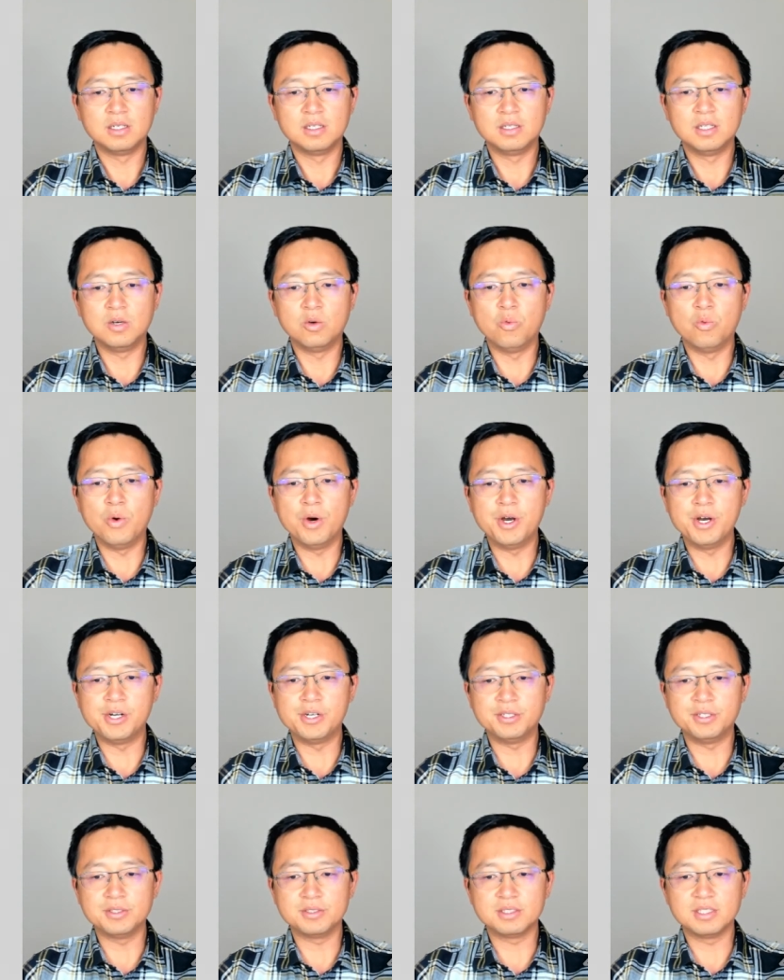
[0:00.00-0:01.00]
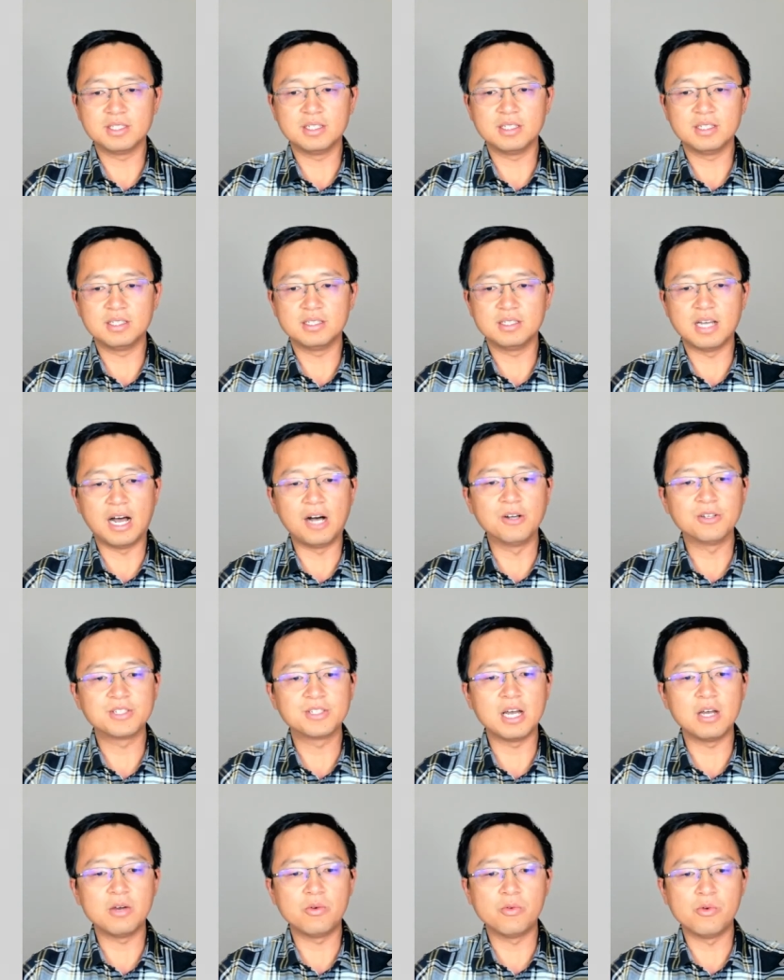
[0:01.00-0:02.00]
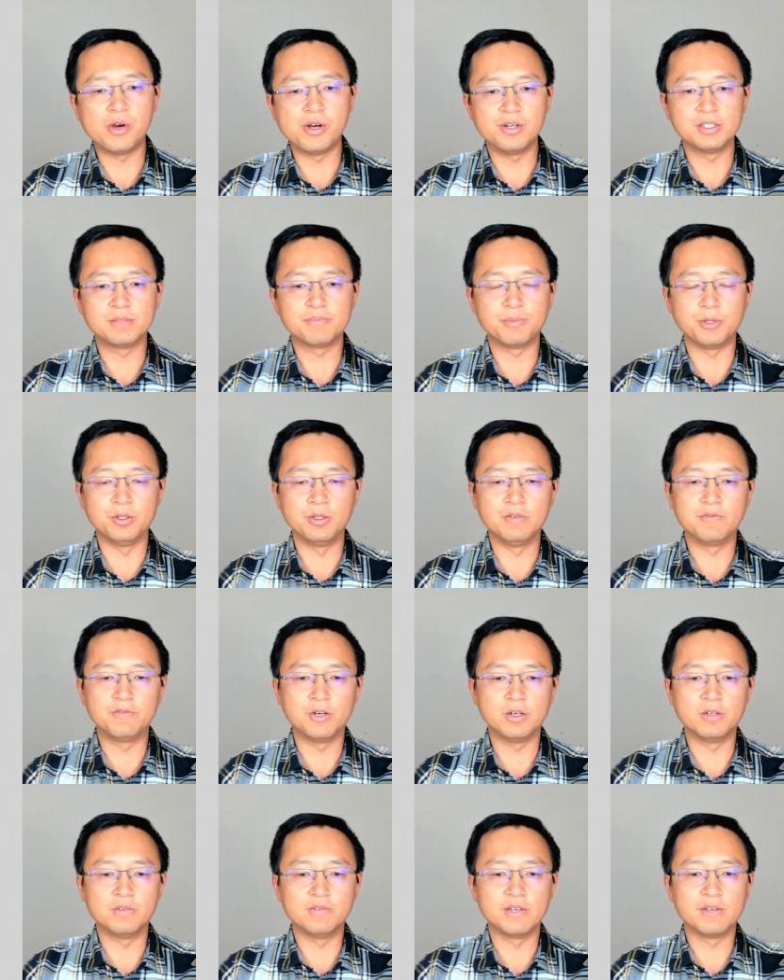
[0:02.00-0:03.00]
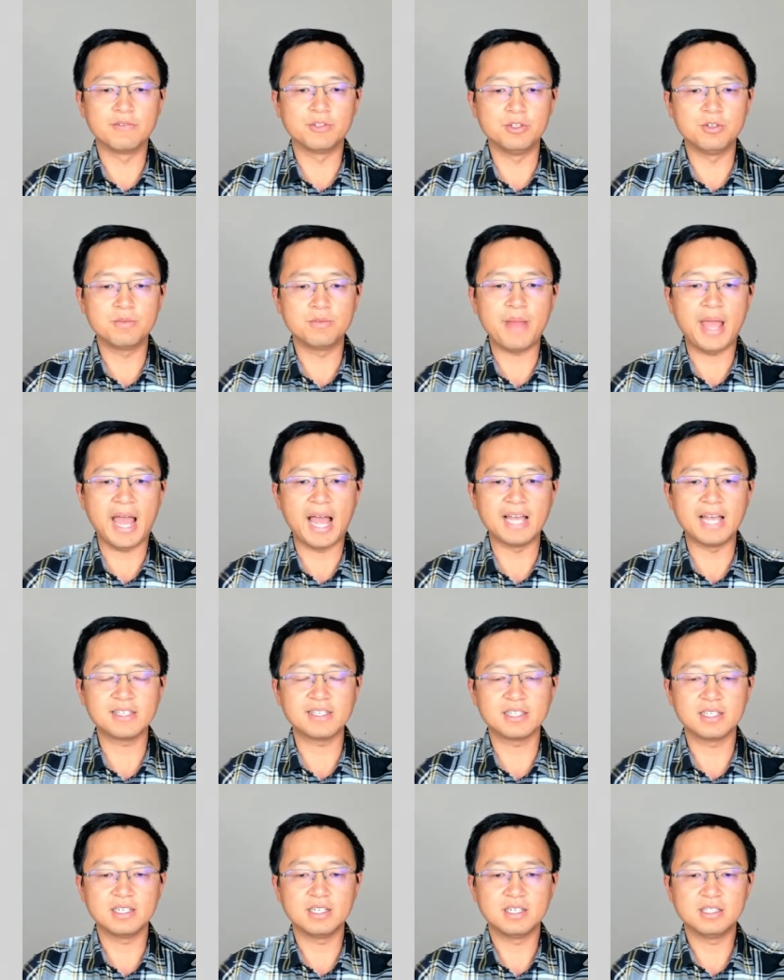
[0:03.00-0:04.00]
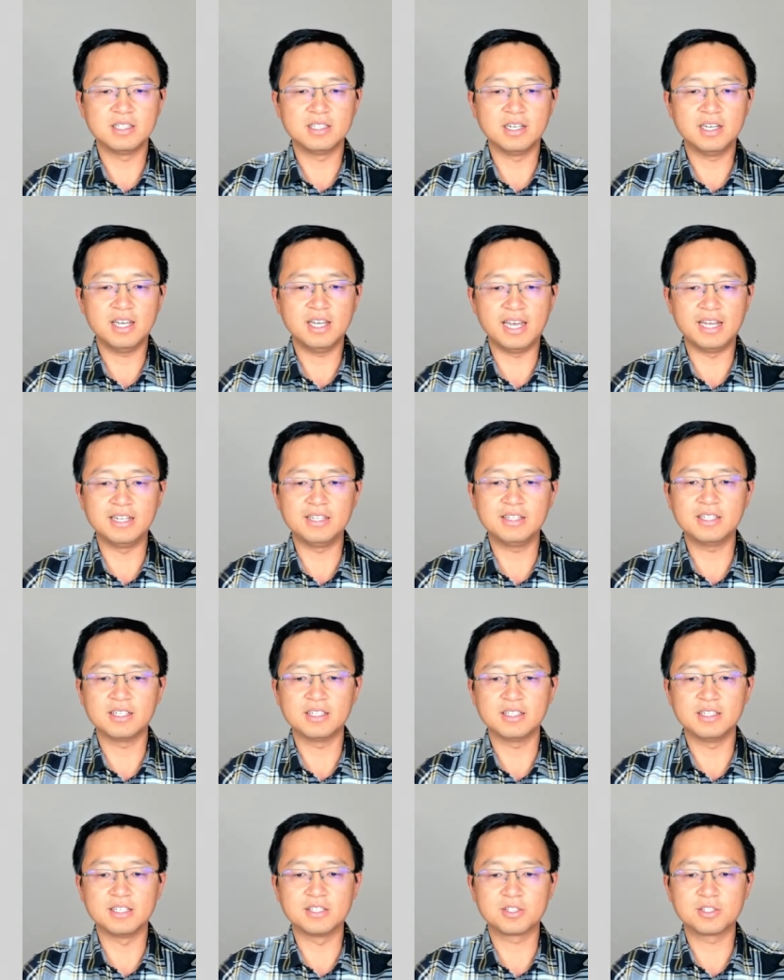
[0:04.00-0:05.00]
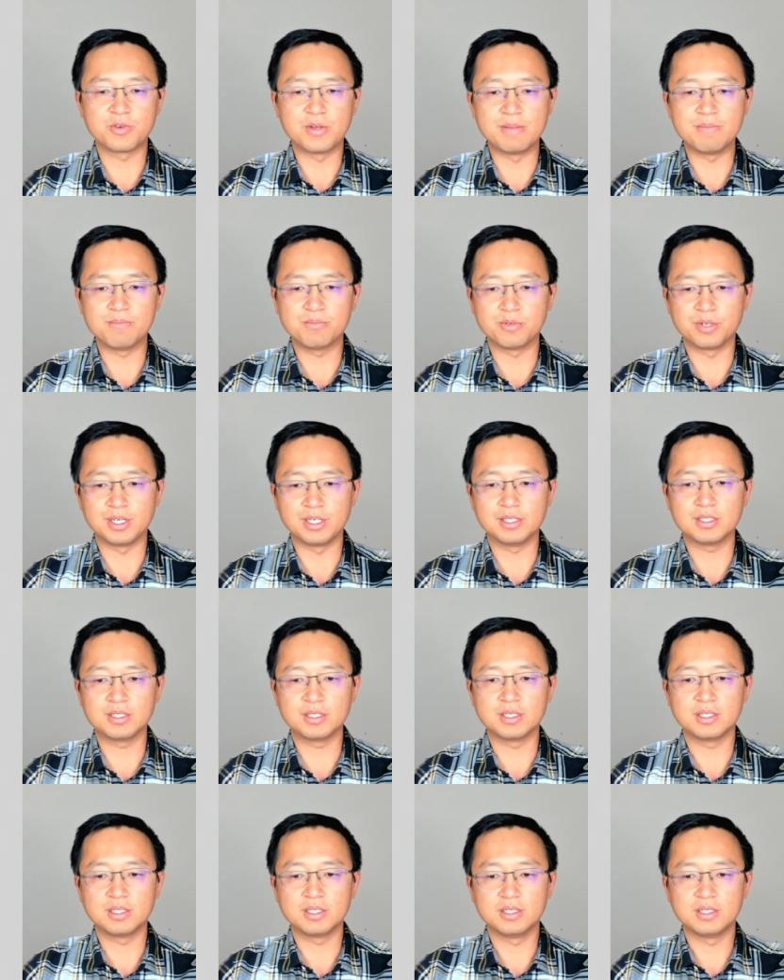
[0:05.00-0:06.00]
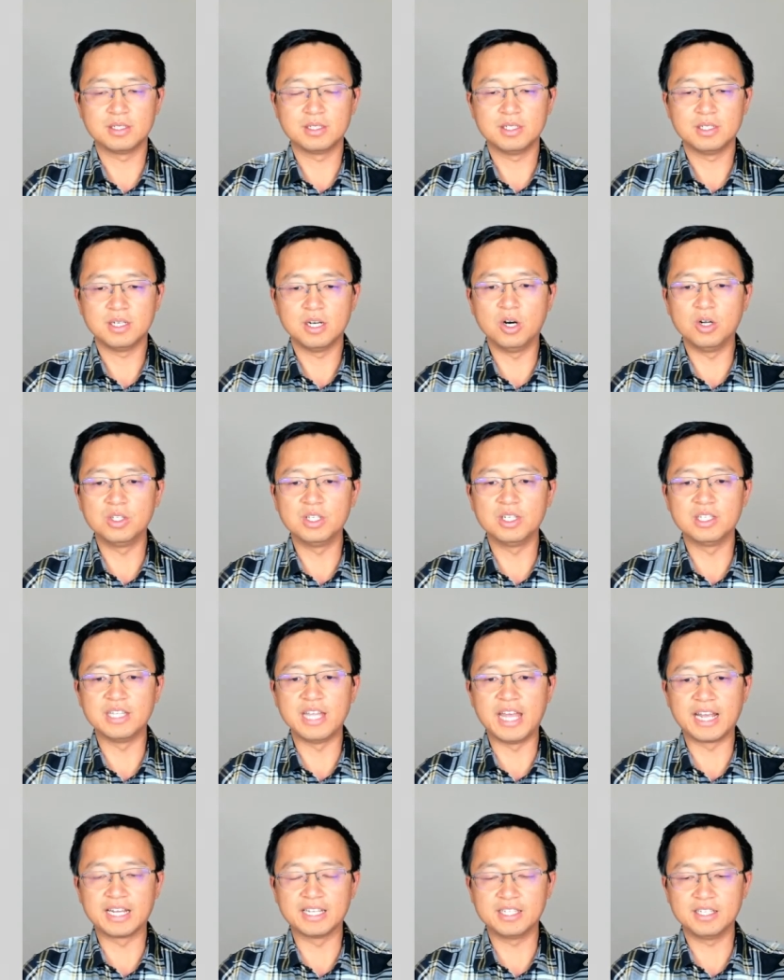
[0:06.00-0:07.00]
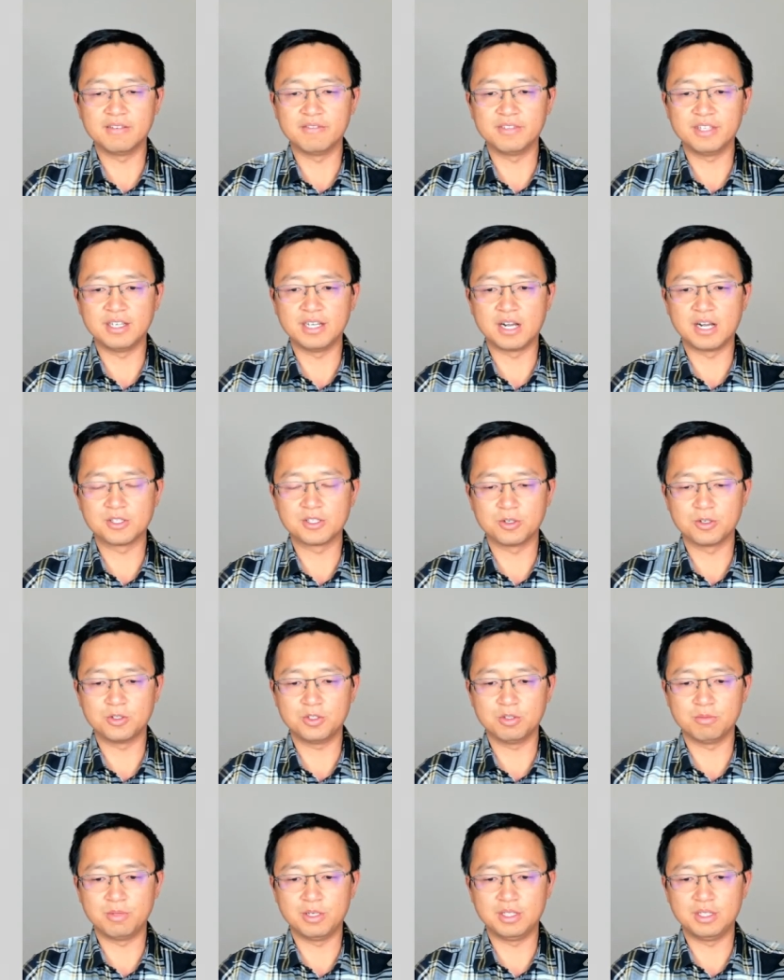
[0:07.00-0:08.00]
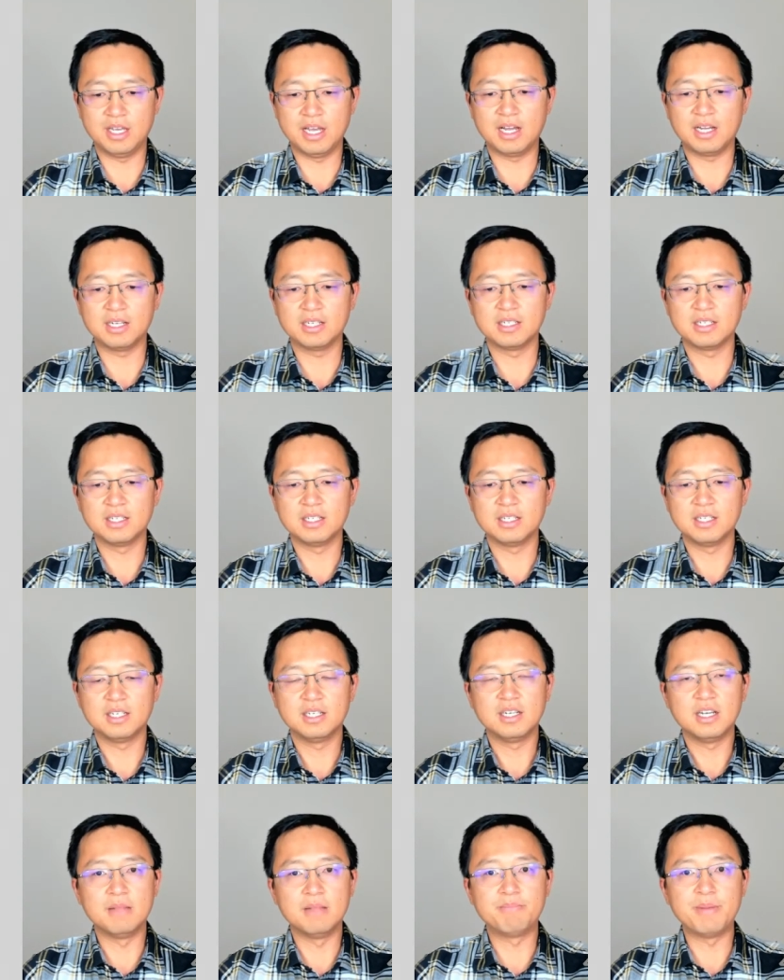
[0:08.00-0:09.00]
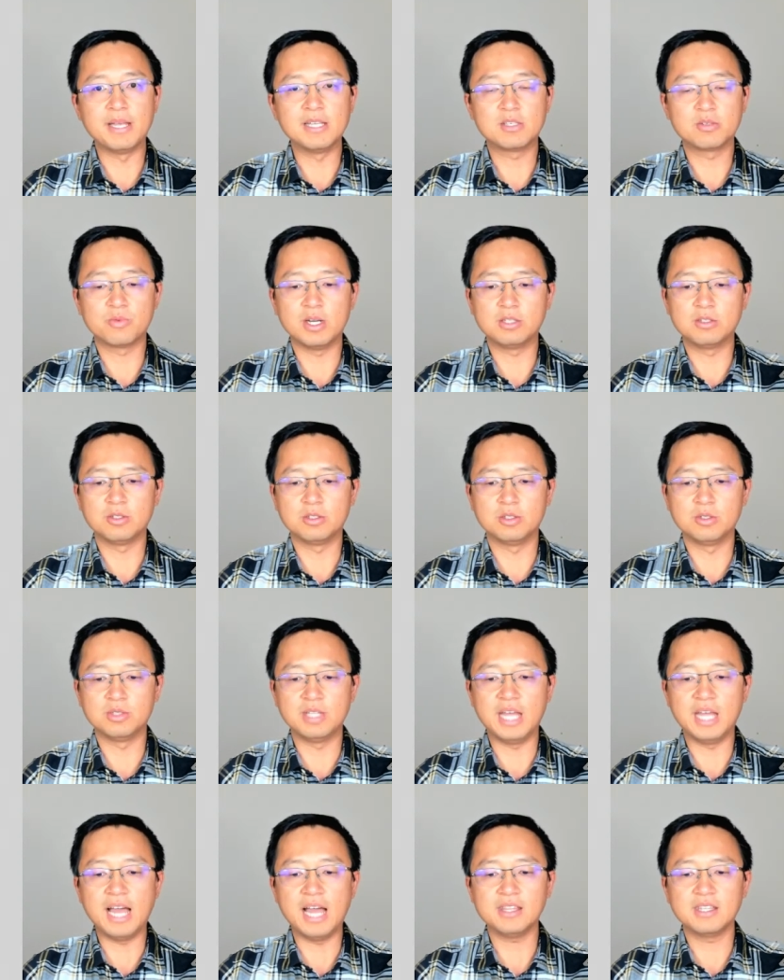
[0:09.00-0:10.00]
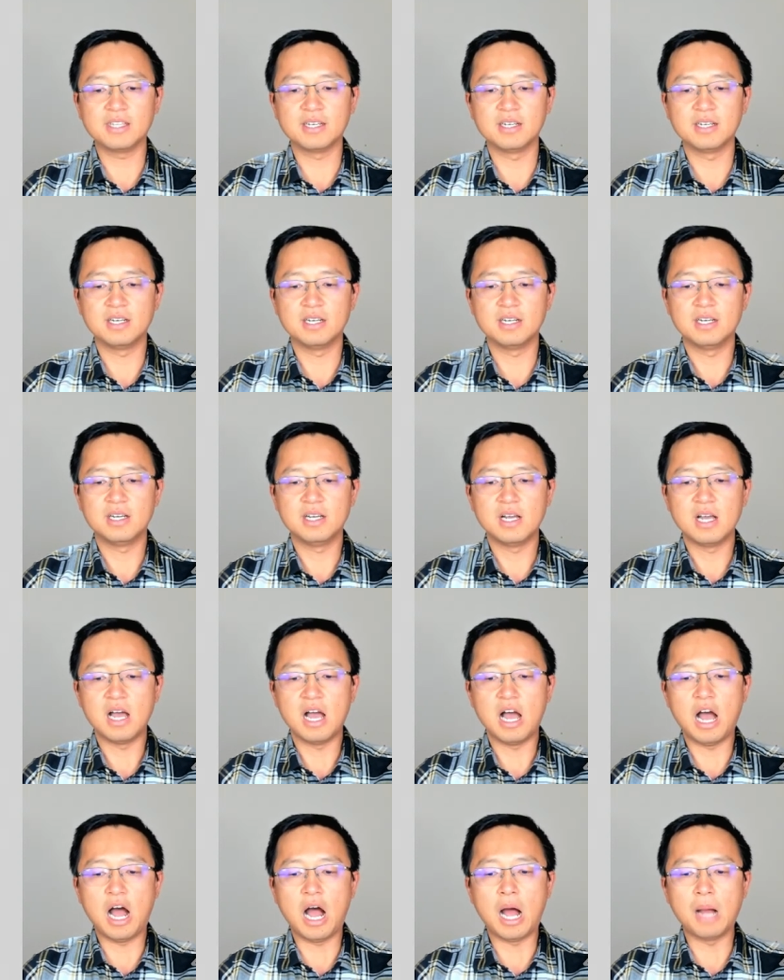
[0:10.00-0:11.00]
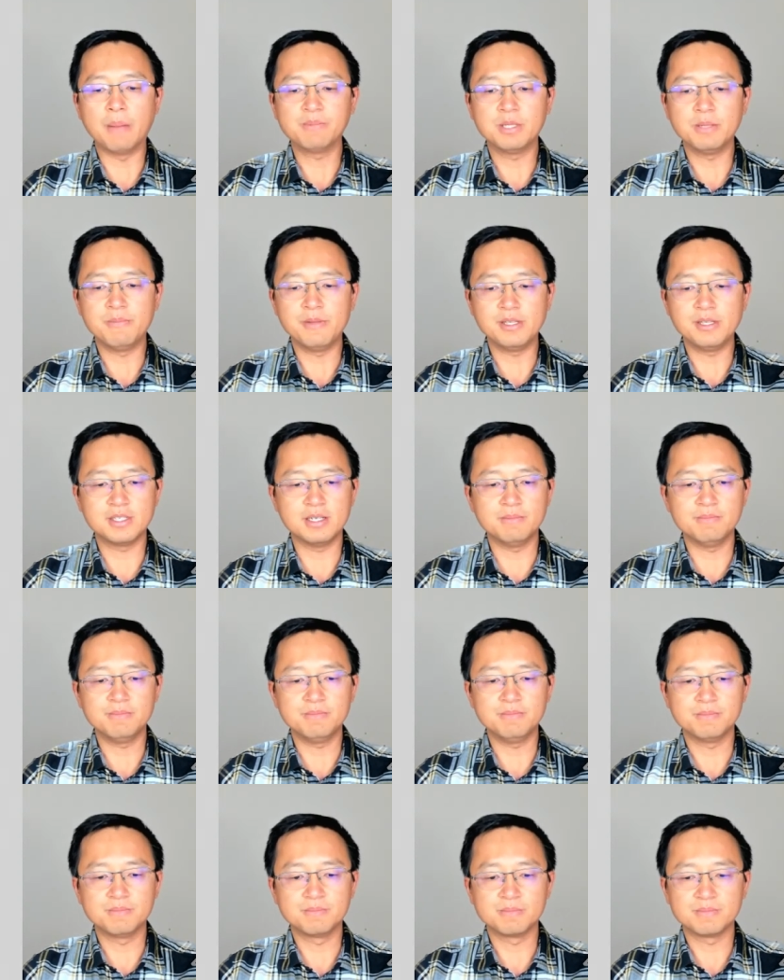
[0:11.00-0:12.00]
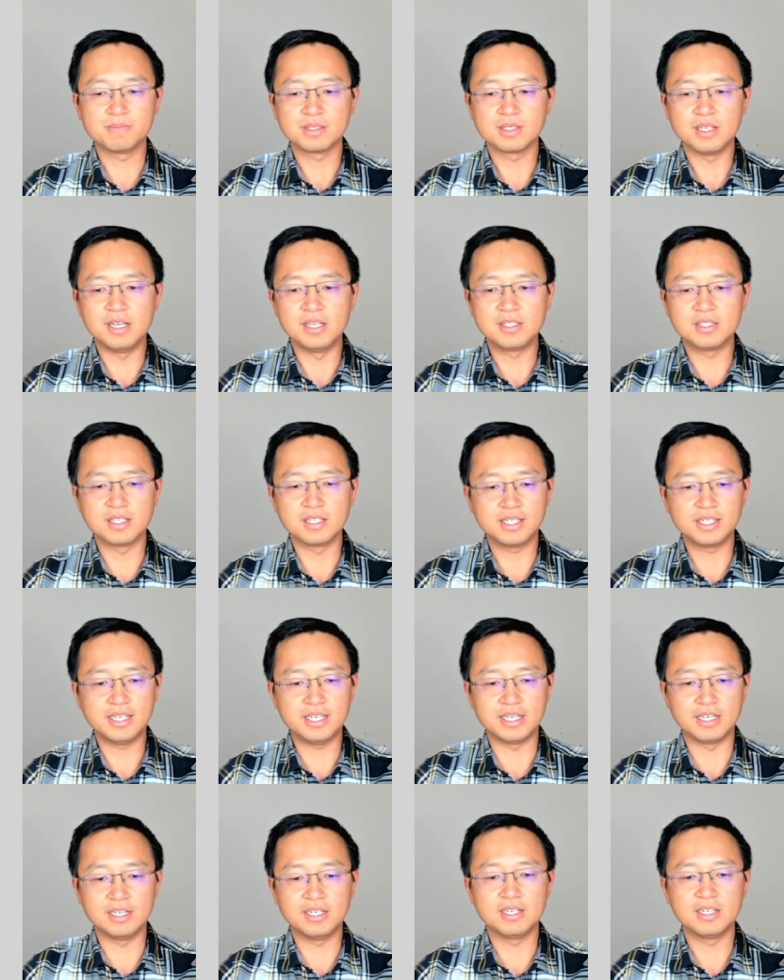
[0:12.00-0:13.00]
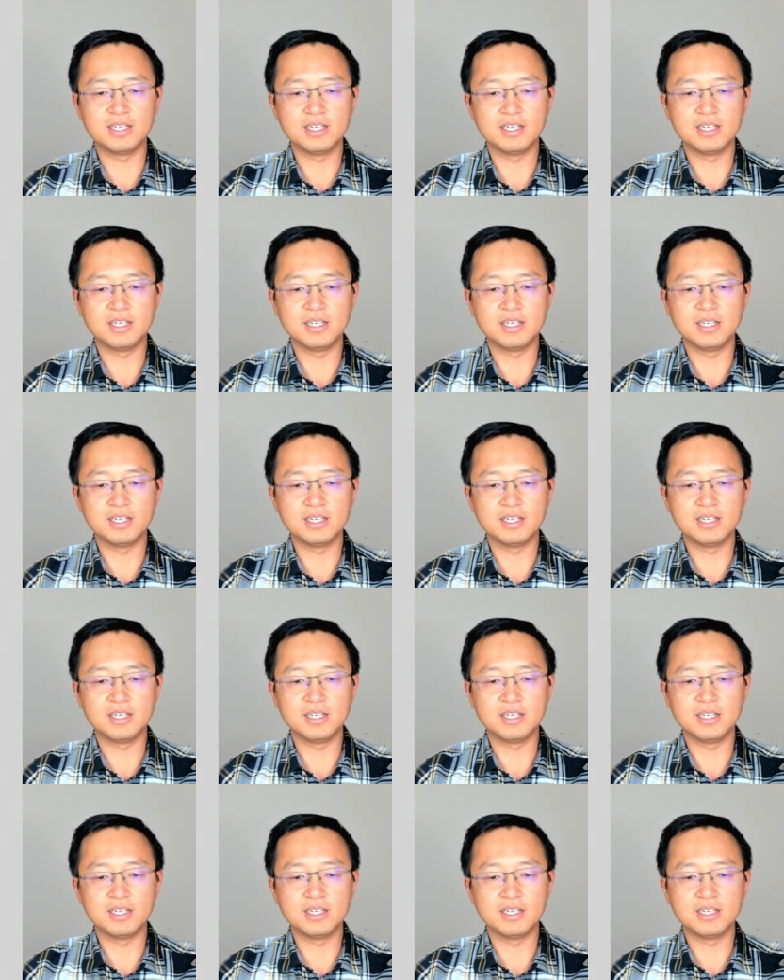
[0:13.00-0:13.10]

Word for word: The world, the outside world is beautiful if you do pass the hate the screen brings, all the negativity on social media. And best way to do that, optimism is the key.